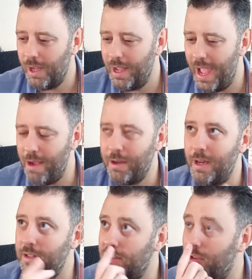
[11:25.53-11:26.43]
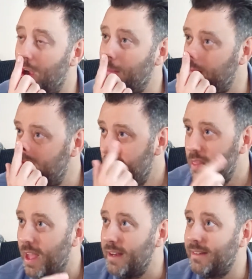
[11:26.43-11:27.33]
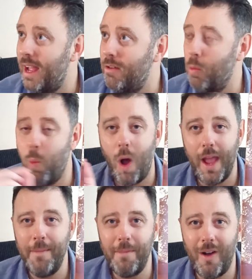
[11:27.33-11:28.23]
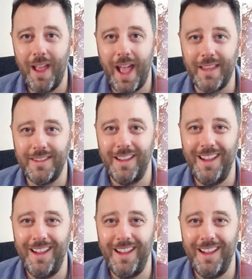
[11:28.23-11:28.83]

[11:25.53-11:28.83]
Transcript: How can I describe them? They sound what in my head